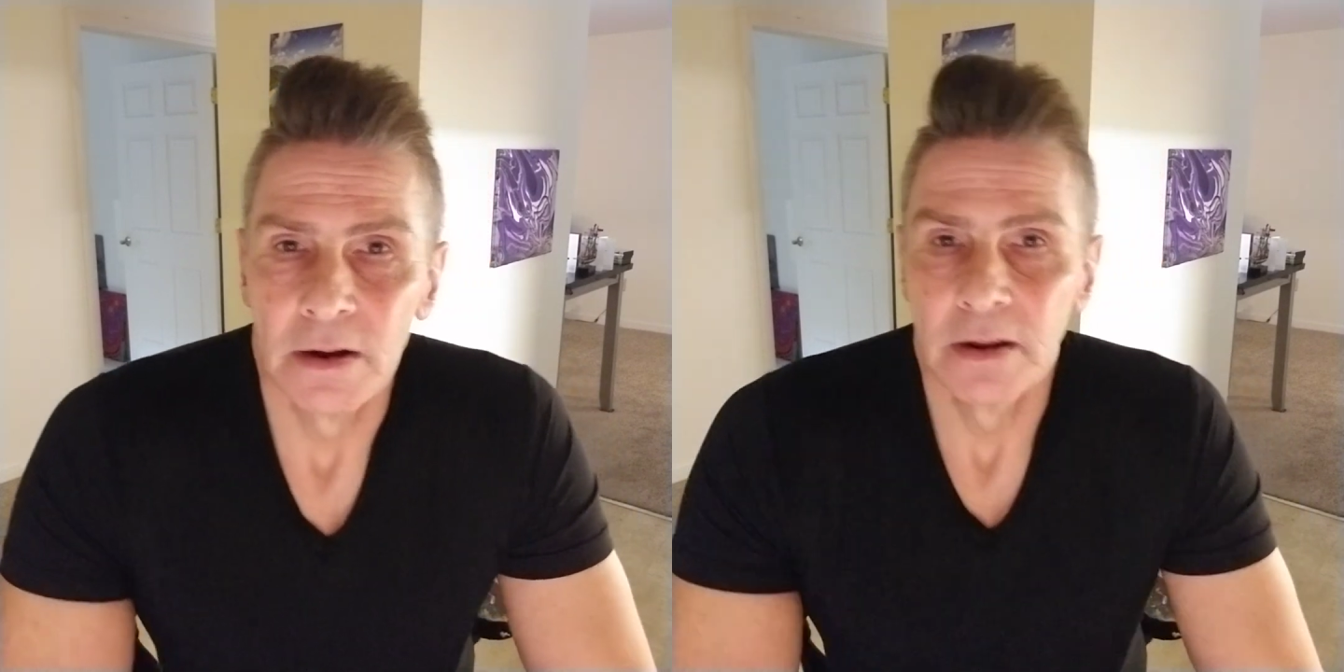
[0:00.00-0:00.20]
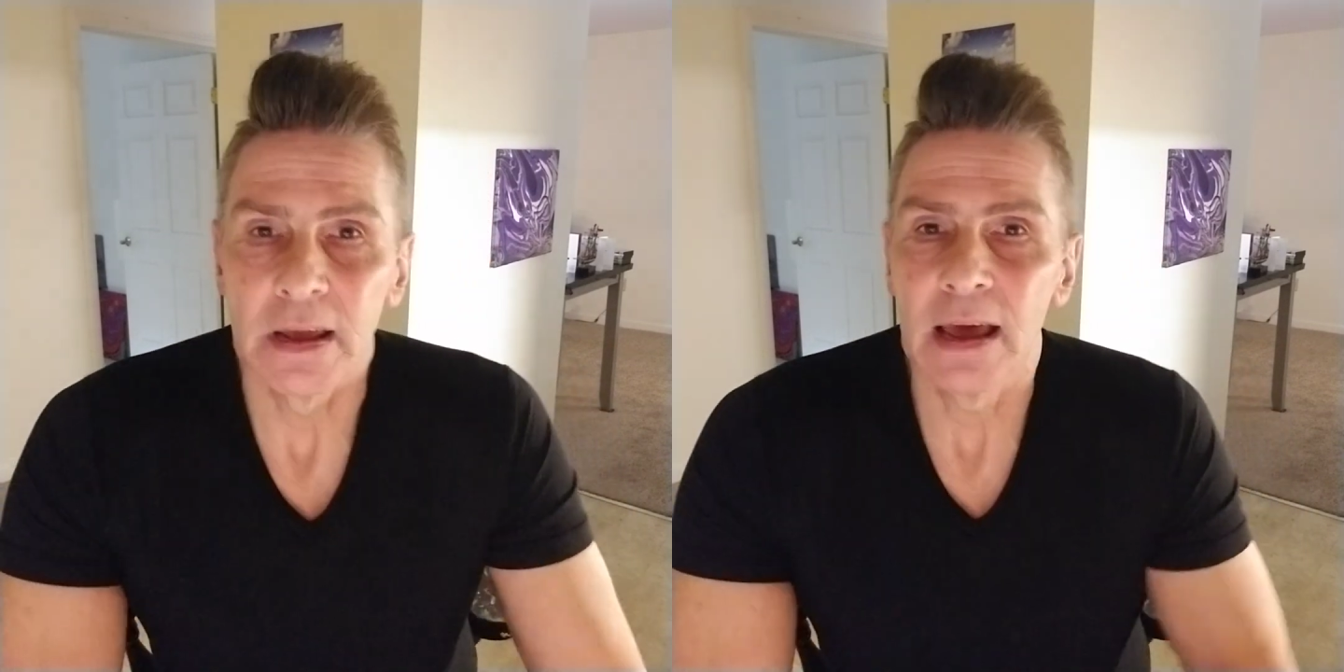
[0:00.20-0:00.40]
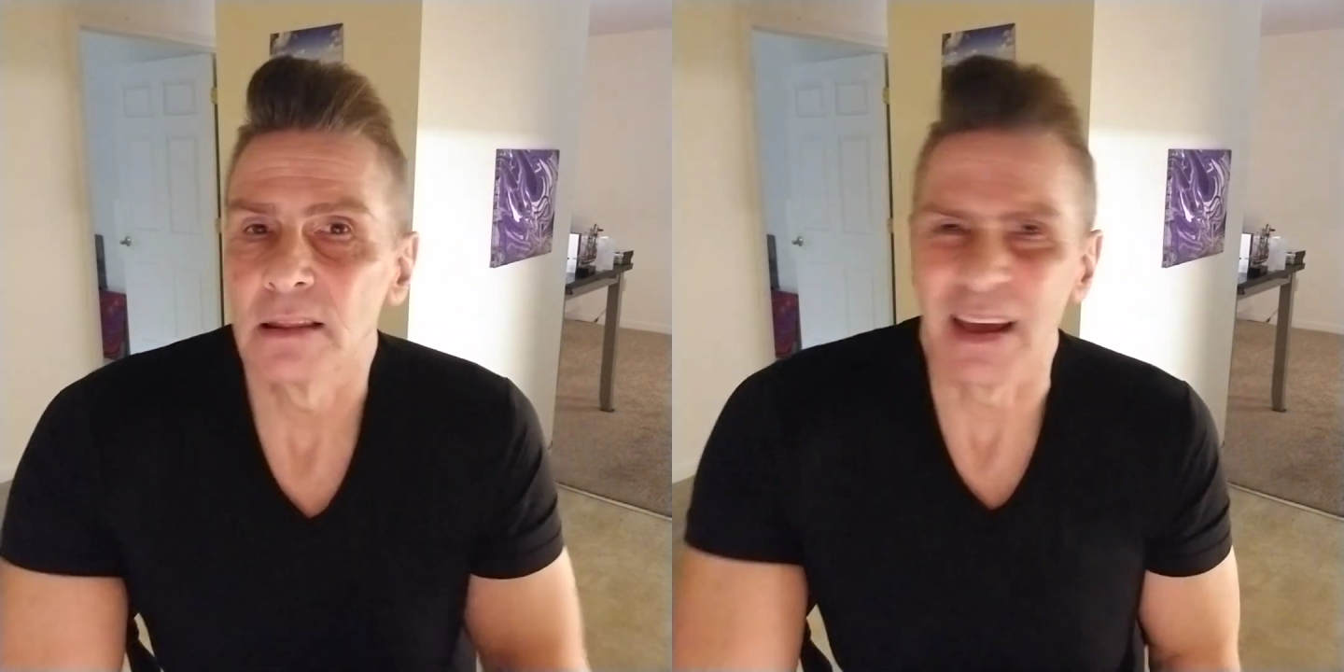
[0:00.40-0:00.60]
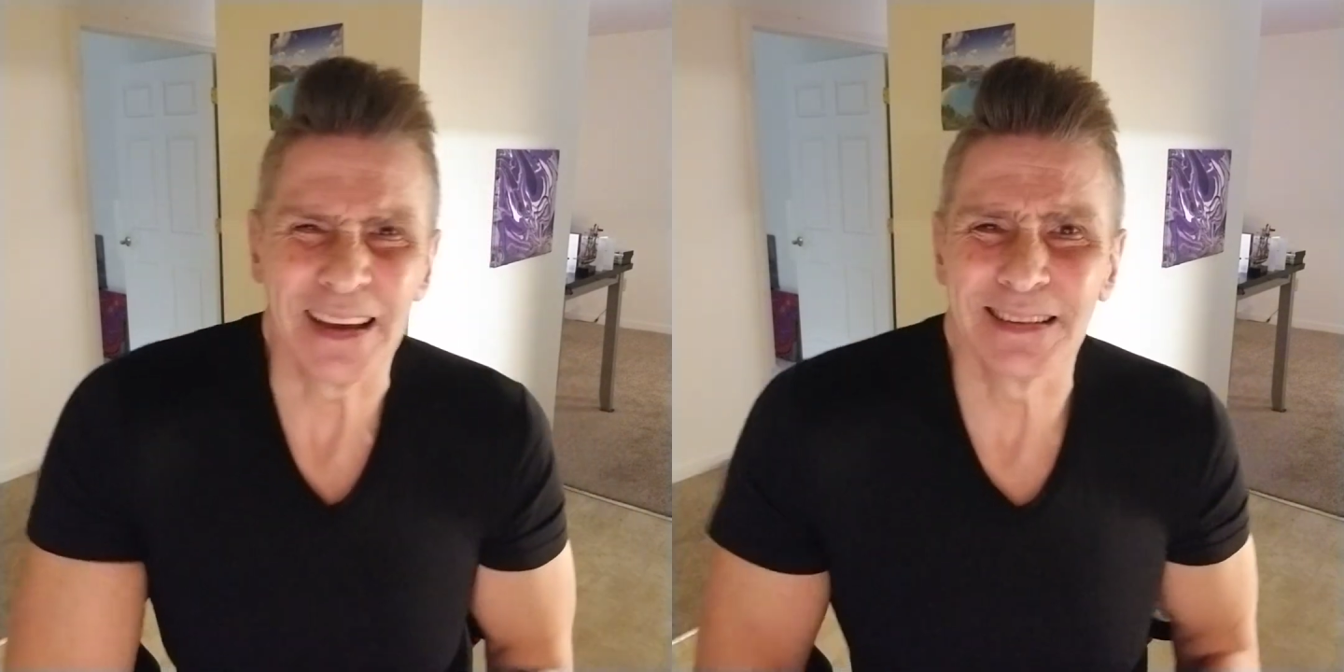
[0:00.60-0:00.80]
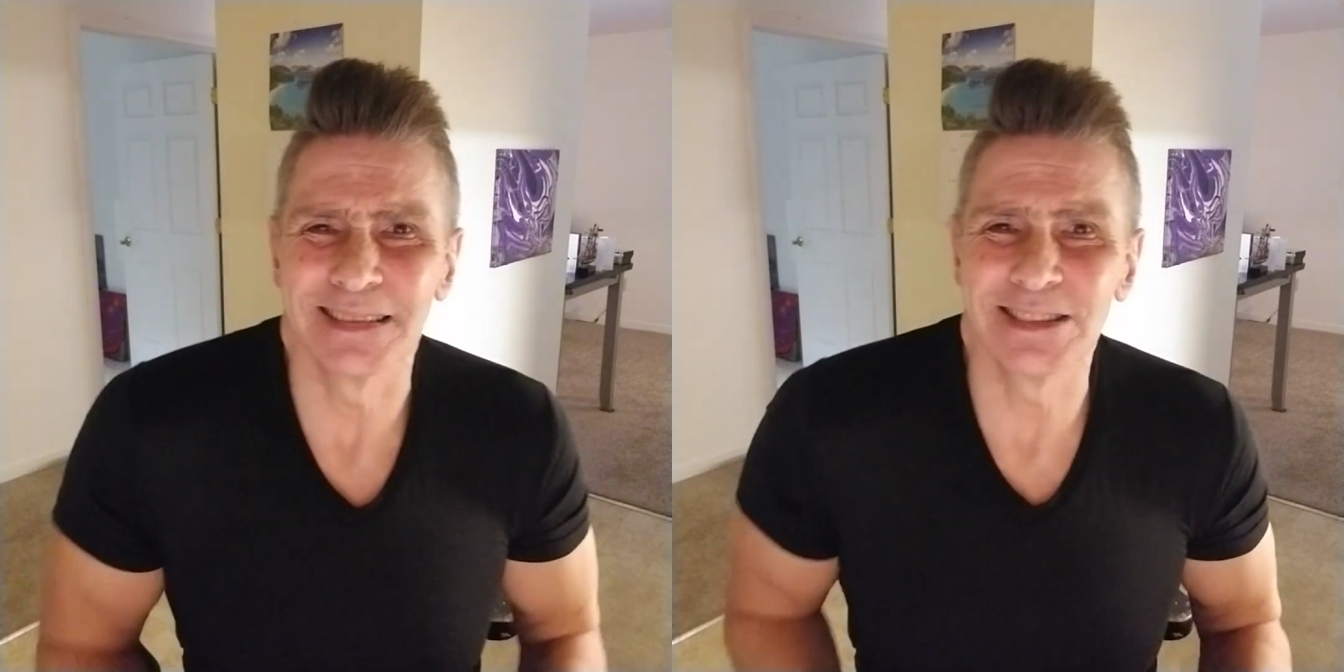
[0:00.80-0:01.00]
He had
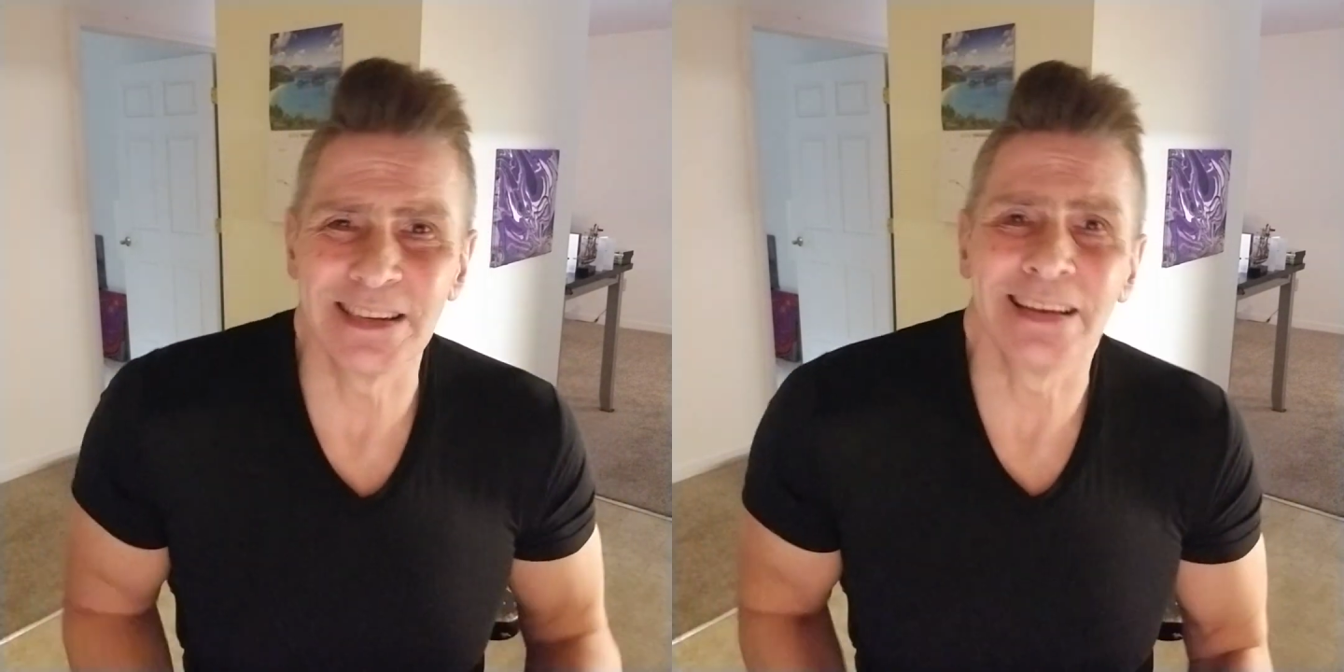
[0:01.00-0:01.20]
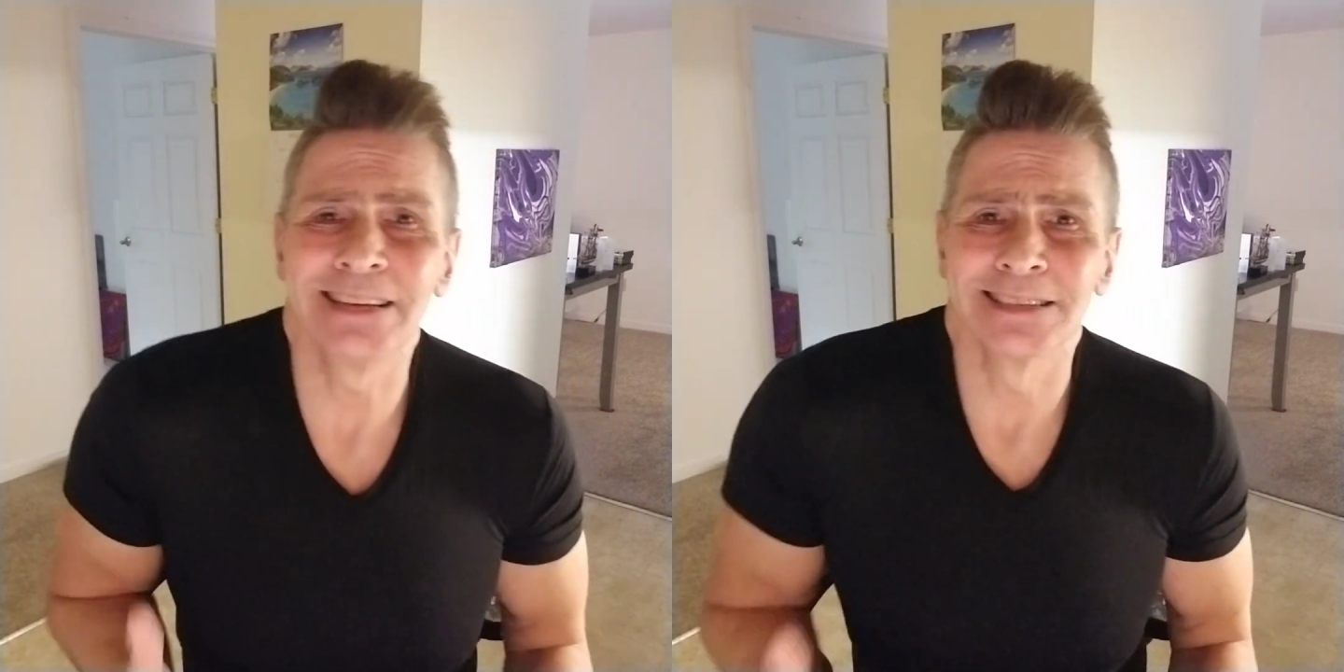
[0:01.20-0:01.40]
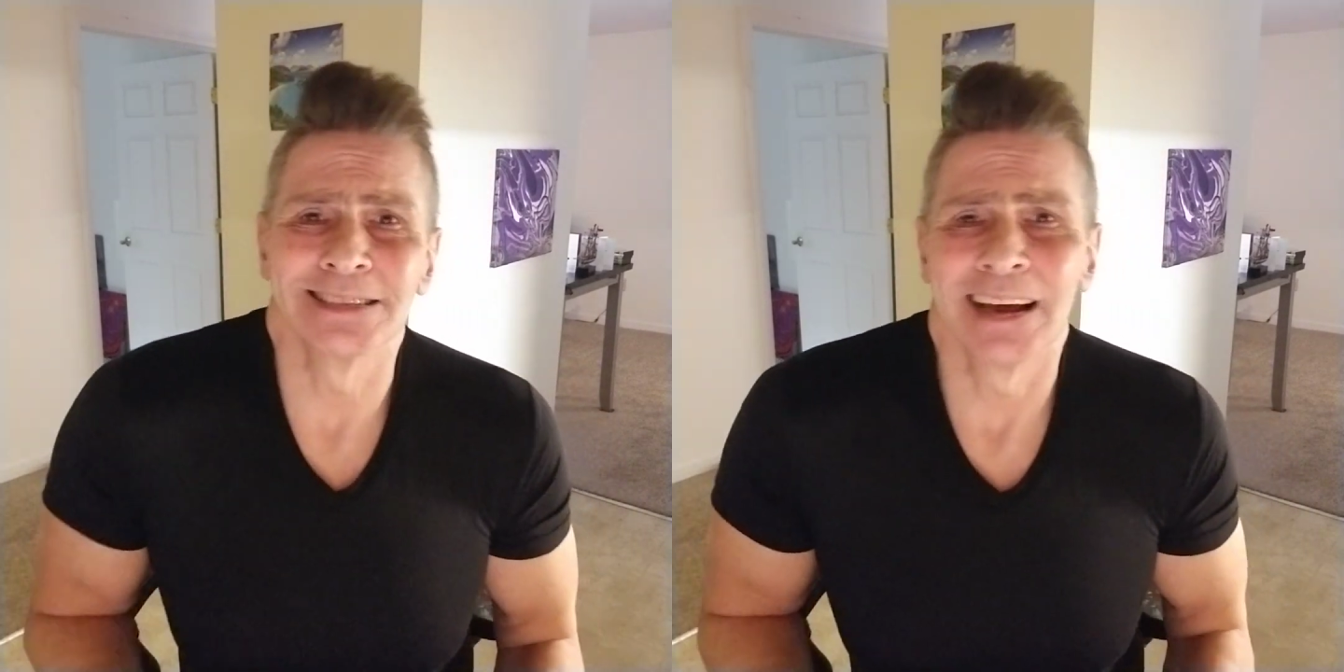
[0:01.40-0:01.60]
like jeans